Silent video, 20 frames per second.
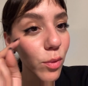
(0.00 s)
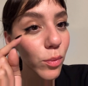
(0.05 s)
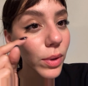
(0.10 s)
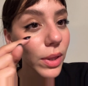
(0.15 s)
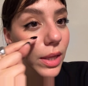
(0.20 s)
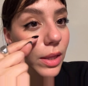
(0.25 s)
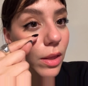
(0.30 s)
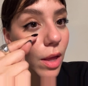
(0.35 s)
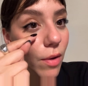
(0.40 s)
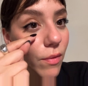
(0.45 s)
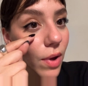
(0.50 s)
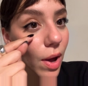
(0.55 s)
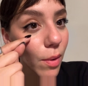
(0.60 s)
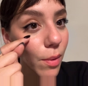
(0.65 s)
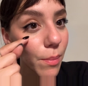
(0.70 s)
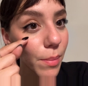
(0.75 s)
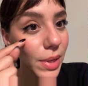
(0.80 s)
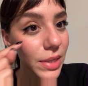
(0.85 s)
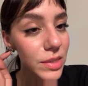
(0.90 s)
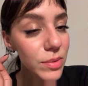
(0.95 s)
really love how it
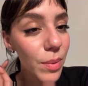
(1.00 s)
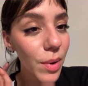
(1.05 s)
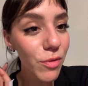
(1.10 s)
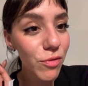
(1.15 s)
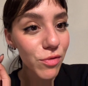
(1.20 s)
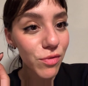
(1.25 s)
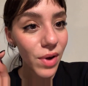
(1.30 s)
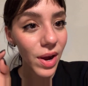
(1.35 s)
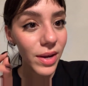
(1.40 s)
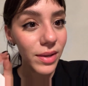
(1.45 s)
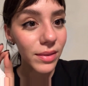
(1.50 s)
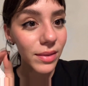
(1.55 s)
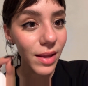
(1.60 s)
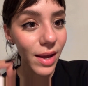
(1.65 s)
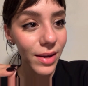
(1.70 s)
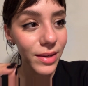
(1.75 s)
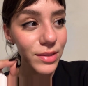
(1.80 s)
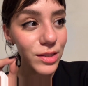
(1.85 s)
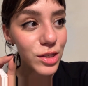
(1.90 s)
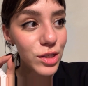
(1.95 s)
makes my fine
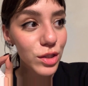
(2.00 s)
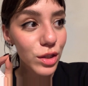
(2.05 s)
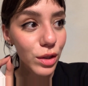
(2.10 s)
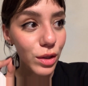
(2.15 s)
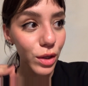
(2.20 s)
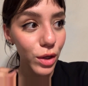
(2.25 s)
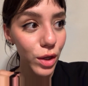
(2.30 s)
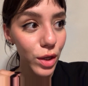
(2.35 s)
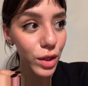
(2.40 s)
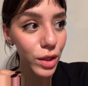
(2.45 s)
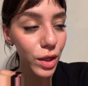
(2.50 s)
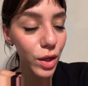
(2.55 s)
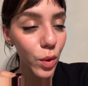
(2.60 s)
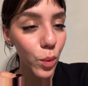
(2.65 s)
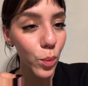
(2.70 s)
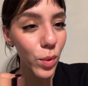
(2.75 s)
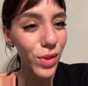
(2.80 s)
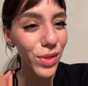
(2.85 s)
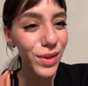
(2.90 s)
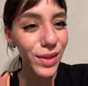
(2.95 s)
lines look
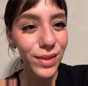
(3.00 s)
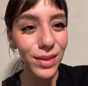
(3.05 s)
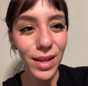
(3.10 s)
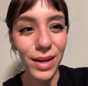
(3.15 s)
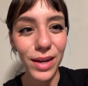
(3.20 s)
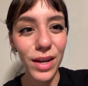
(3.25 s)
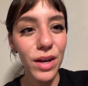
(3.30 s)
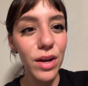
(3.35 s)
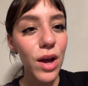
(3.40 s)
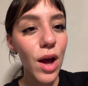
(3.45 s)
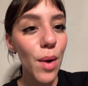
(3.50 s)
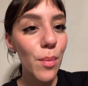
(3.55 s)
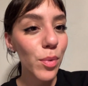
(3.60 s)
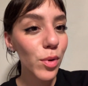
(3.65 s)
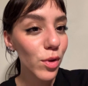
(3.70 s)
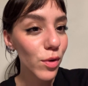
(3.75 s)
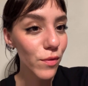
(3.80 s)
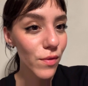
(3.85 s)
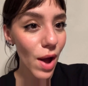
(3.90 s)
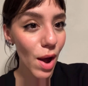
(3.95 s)
within like a couple
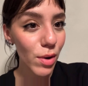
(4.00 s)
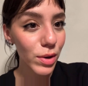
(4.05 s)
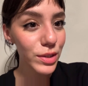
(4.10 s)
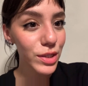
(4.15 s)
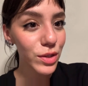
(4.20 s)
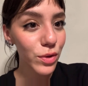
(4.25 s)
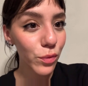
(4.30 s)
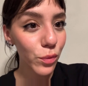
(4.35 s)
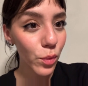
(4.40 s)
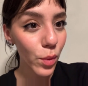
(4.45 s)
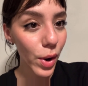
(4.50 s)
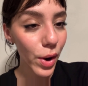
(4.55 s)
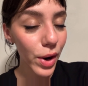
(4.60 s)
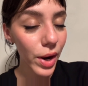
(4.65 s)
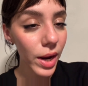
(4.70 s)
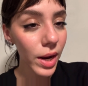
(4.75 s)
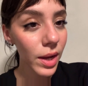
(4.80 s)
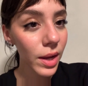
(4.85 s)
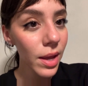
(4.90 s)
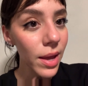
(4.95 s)
of hours of
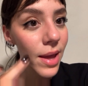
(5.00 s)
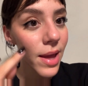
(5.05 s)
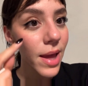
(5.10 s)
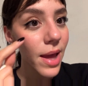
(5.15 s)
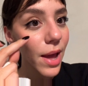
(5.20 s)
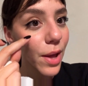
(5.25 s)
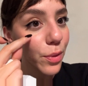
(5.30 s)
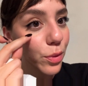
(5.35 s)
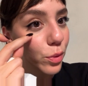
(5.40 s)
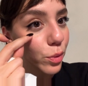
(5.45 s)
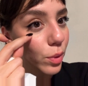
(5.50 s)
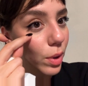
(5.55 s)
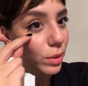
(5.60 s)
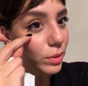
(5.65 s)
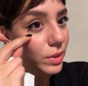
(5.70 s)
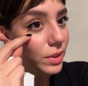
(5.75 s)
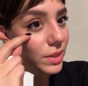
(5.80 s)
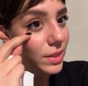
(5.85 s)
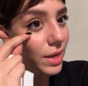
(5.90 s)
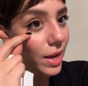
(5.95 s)
wearing, and throughout the
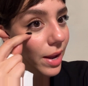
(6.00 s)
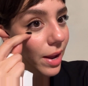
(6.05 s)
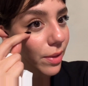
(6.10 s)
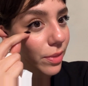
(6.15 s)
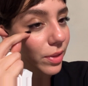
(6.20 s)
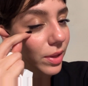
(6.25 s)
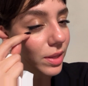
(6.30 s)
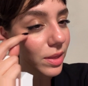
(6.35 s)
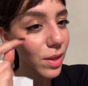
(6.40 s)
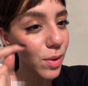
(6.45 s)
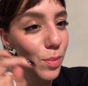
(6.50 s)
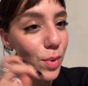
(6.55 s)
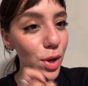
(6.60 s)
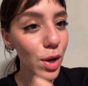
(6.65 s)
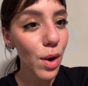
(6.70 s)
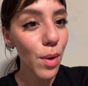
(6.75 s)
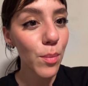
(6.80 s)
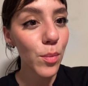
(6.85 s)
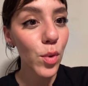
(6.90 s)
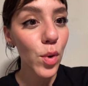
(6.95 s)
day I think they
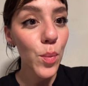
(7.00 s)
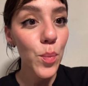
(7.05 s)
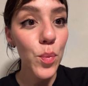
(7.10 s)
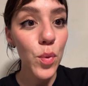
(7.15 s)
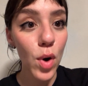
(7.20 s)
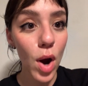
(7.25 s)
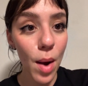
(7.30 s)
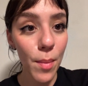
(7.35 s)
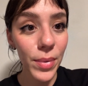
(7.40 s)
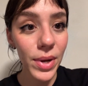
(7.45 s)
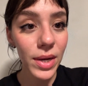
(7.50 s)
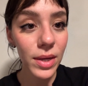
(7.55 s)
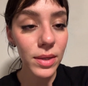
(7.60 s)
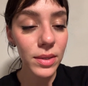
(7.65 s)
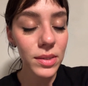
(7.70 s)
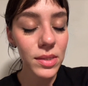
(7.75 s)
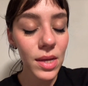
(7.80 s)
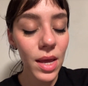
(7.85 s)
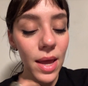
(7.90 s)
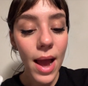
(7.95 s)
become more
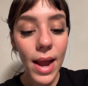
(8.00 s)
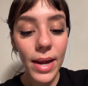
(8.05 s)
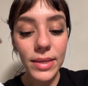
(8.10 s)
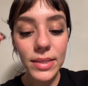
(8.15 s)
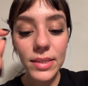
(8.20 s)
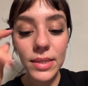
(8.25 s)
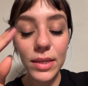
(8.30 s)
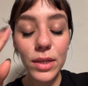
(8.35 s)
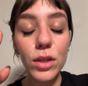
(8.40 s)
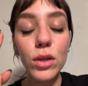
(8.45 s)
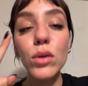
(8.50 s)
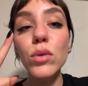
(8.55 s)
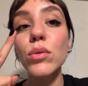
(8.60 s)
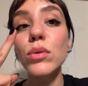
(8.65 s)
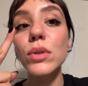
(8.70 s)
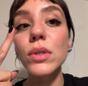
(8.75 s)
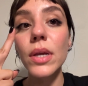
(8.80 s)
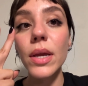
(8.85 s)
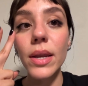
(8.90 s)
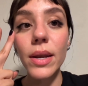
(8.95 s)
prominent. I did
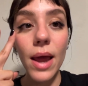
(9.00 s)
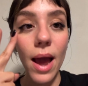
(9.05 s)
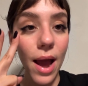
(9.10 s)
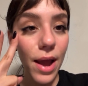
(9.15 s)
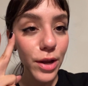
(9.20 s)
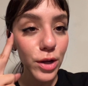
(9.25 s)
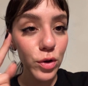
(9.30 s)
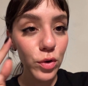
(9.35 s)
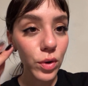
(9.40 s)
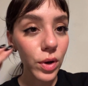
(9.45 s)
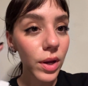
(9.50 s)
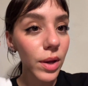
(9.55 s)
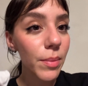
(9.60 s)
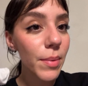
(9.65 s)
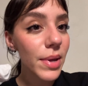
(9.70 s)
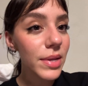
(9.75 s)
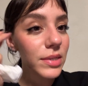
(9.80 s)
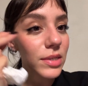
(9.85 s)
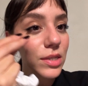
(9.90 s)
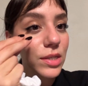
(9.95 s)
use an eye cream
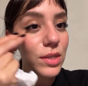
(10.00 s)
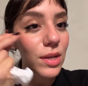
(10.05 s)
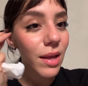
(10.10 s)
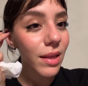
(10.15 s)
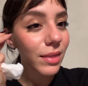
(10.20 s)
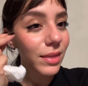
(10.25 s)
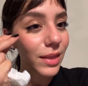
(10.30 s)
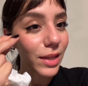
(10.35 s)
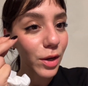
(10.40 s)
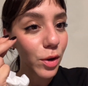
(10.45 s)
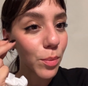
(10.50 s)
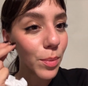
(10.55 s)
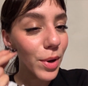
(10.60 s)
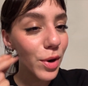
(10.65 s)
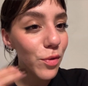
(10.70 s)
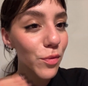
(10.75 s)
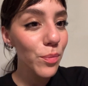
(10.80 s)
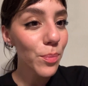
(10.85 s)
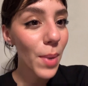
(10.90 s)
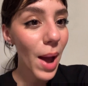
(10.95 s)
and a little bit of
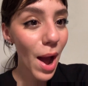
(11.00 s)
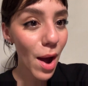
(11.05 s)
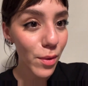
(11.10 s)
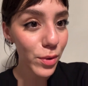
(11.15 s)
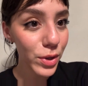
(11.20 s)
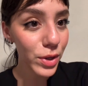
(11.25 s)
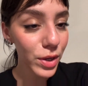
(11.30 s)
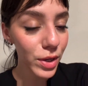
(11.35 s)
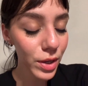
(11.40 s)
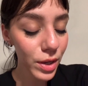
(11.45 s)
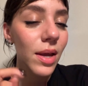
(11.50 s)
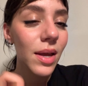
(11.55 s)
powder